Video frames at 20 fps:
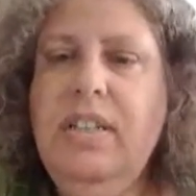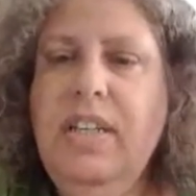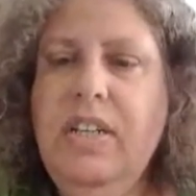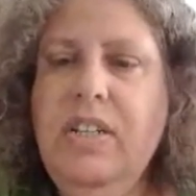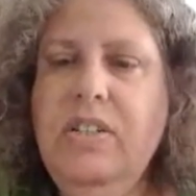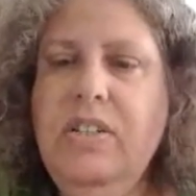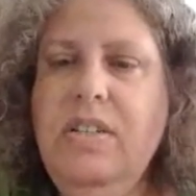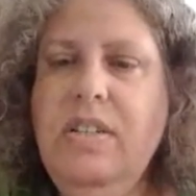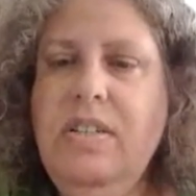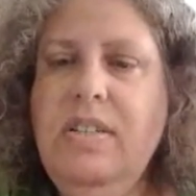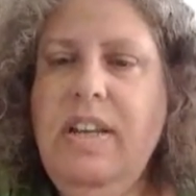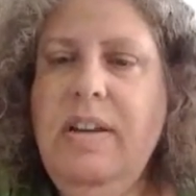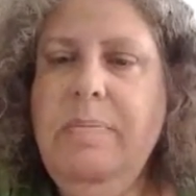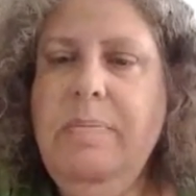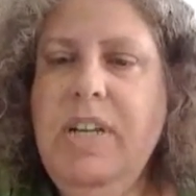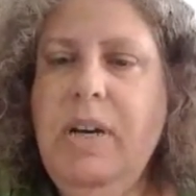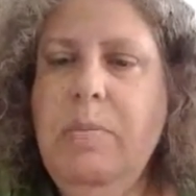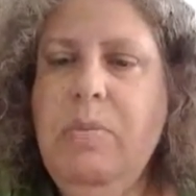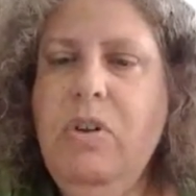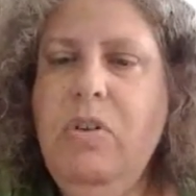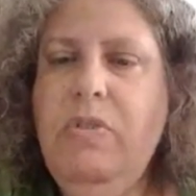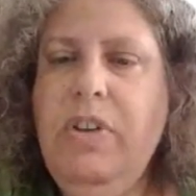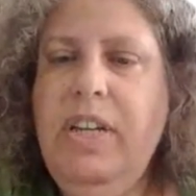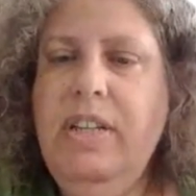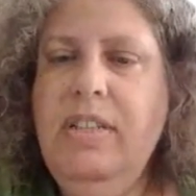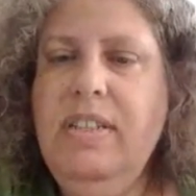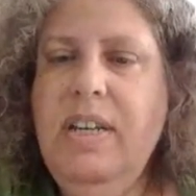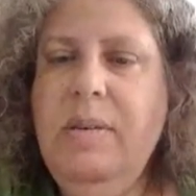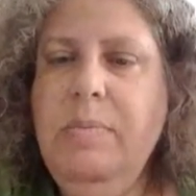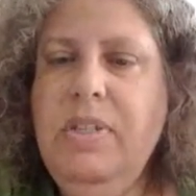that there is the same number of
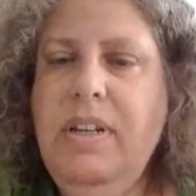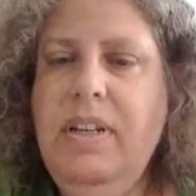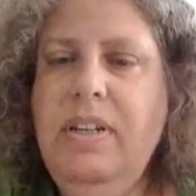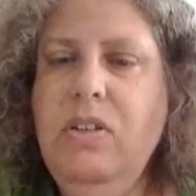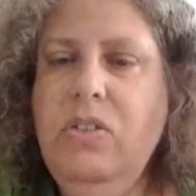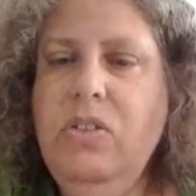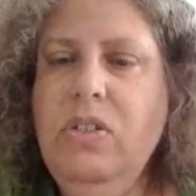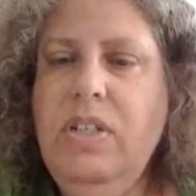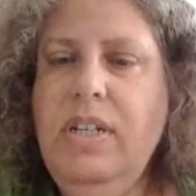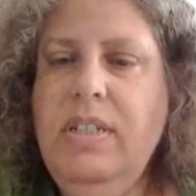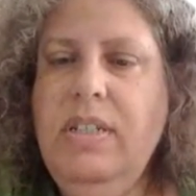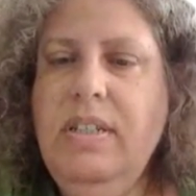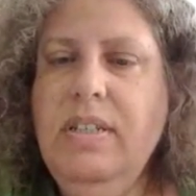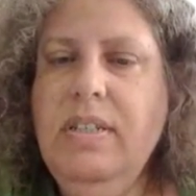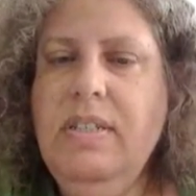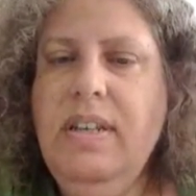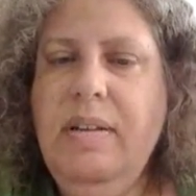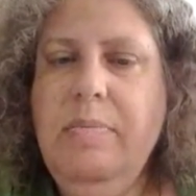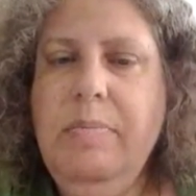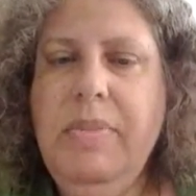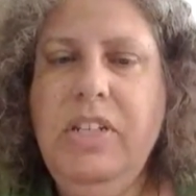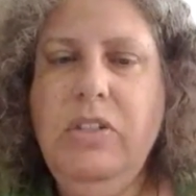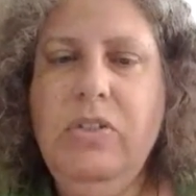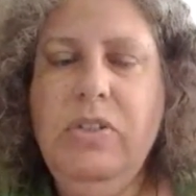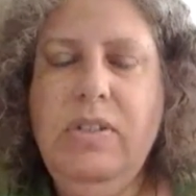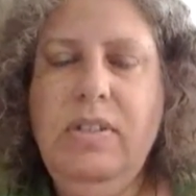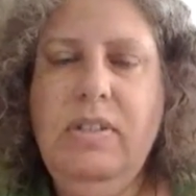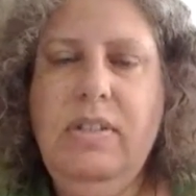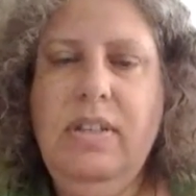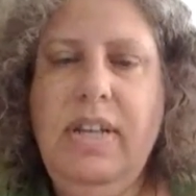n times n alternating sign
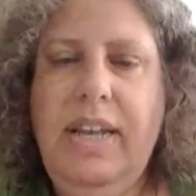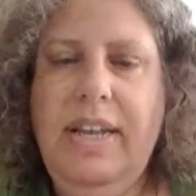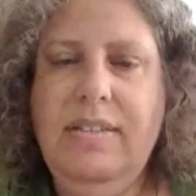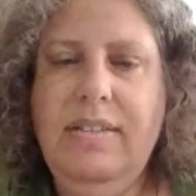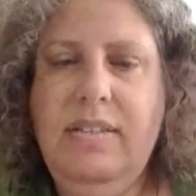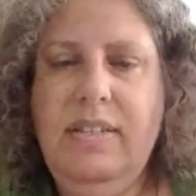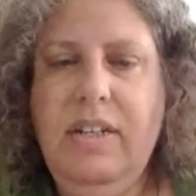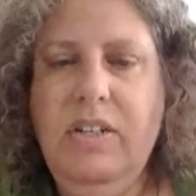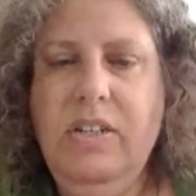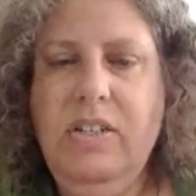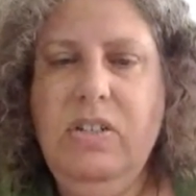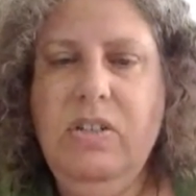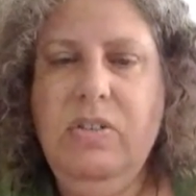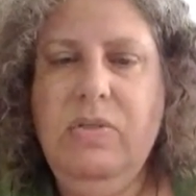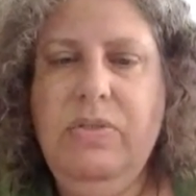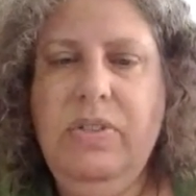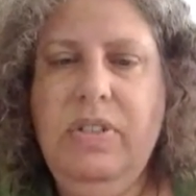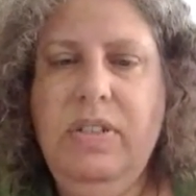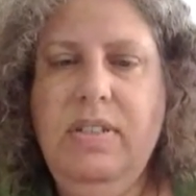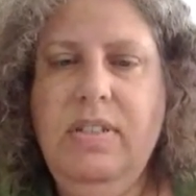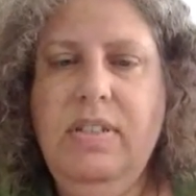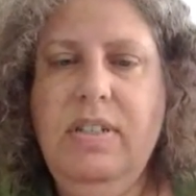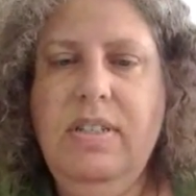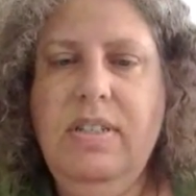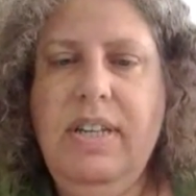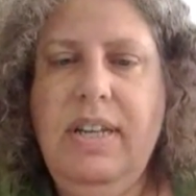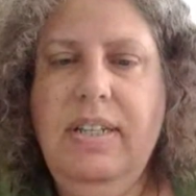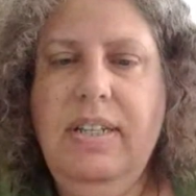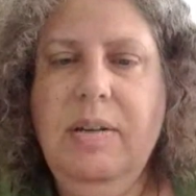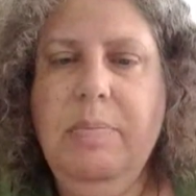matrices as there is of these
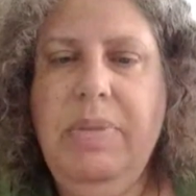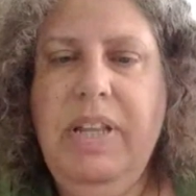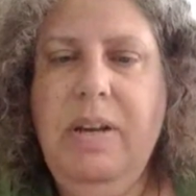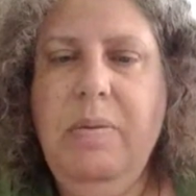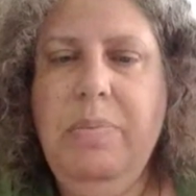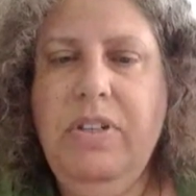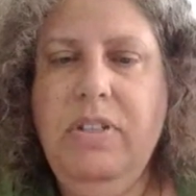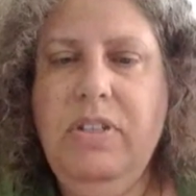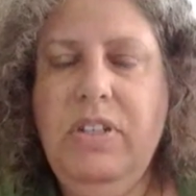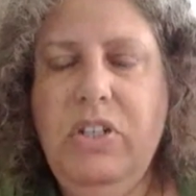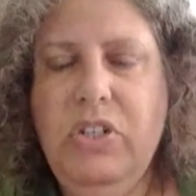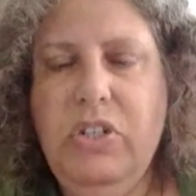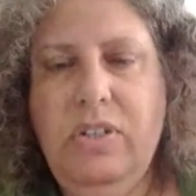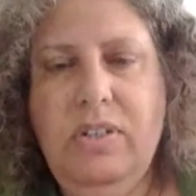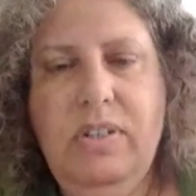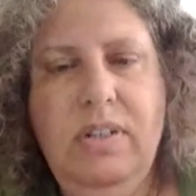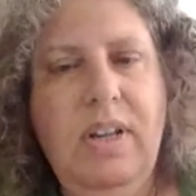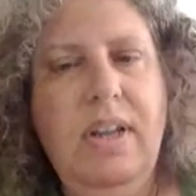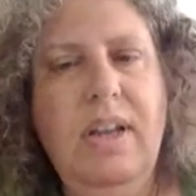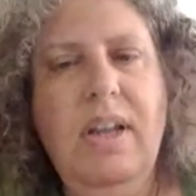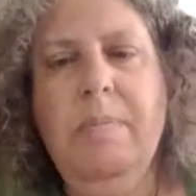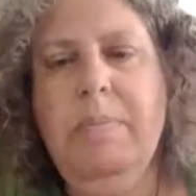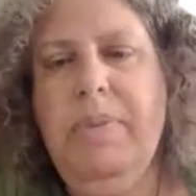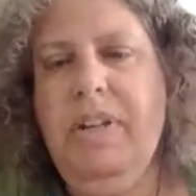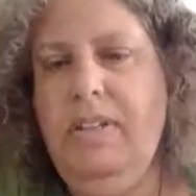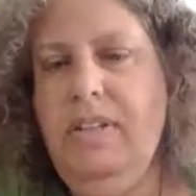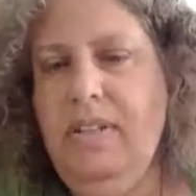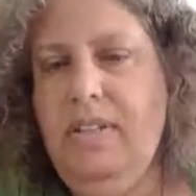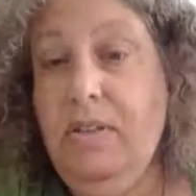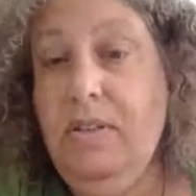descending plane partitions.
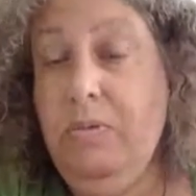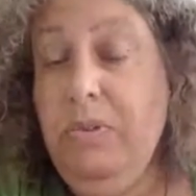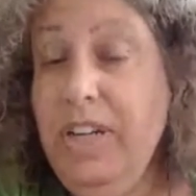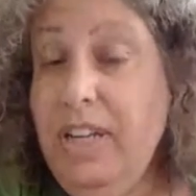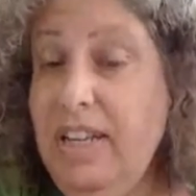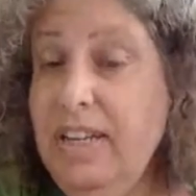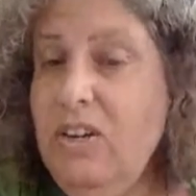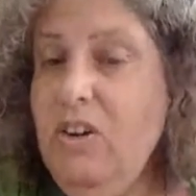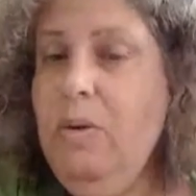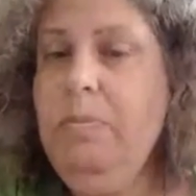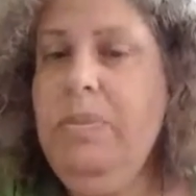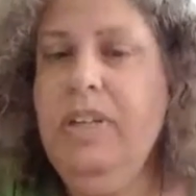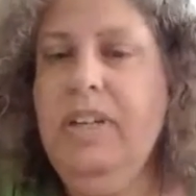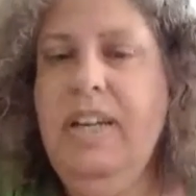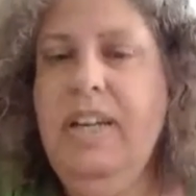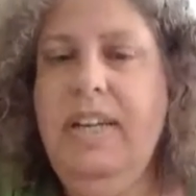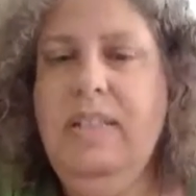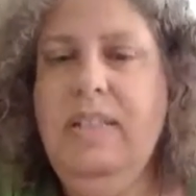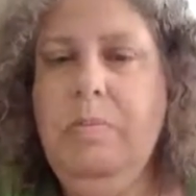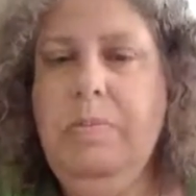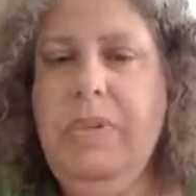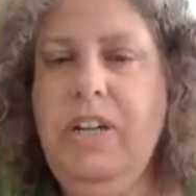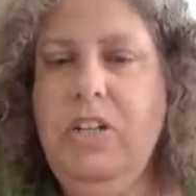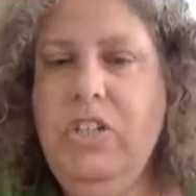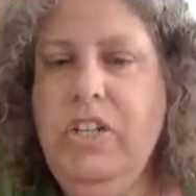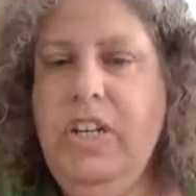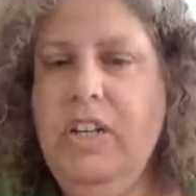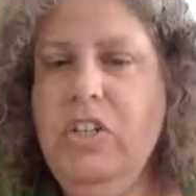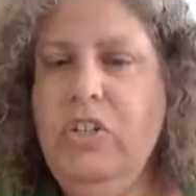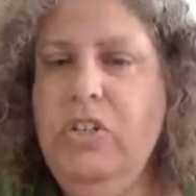But it's a really complicated
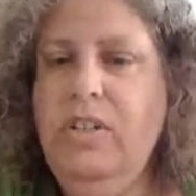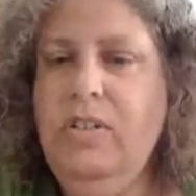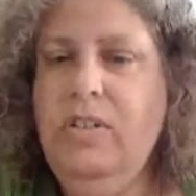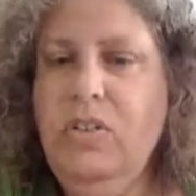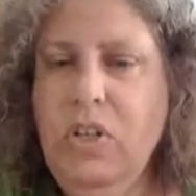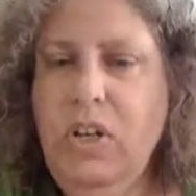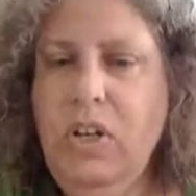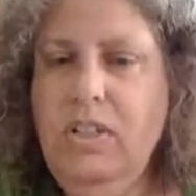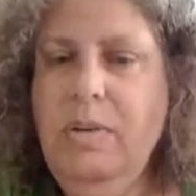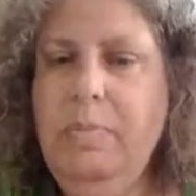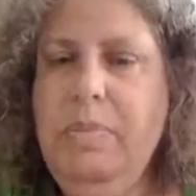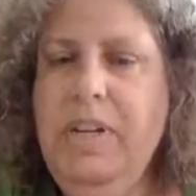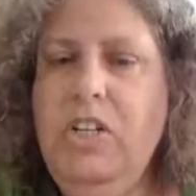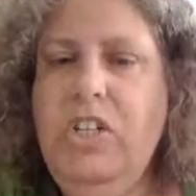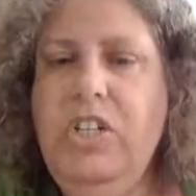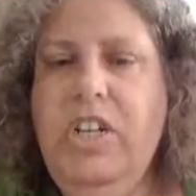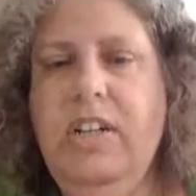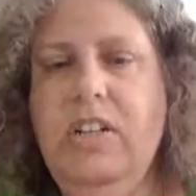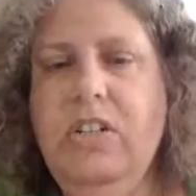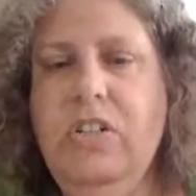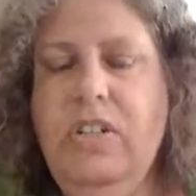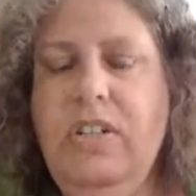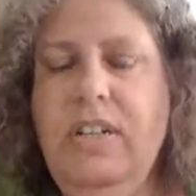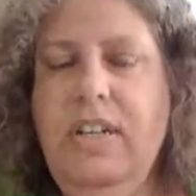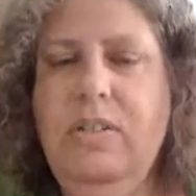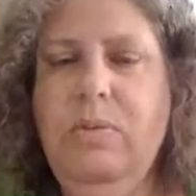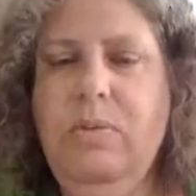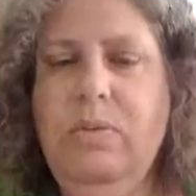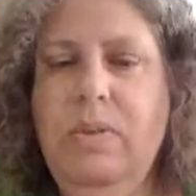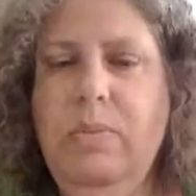bijection. It's not the
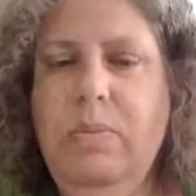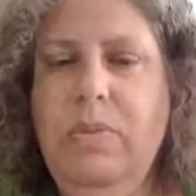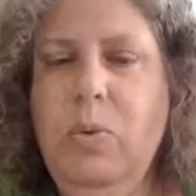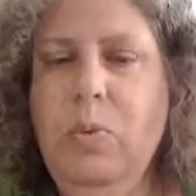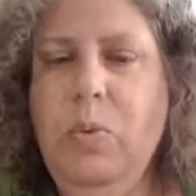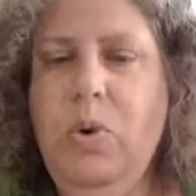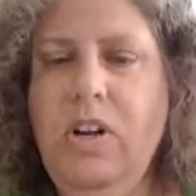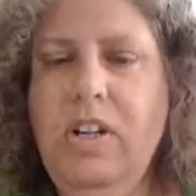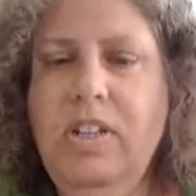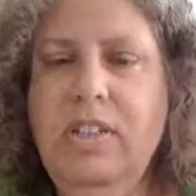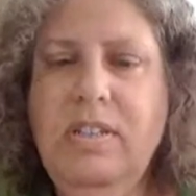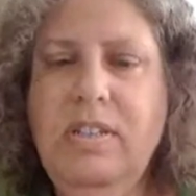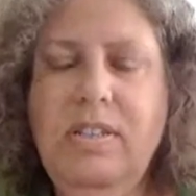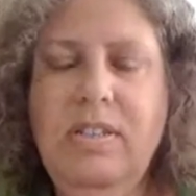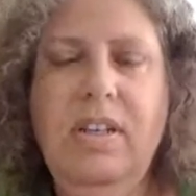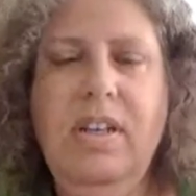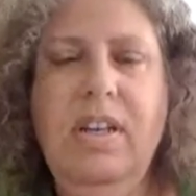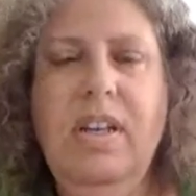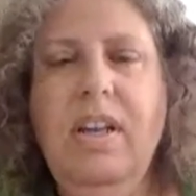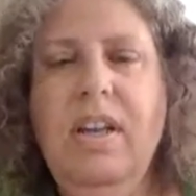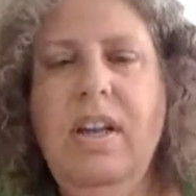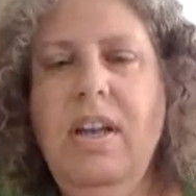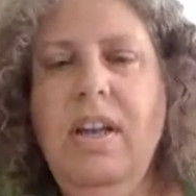bijection that we want.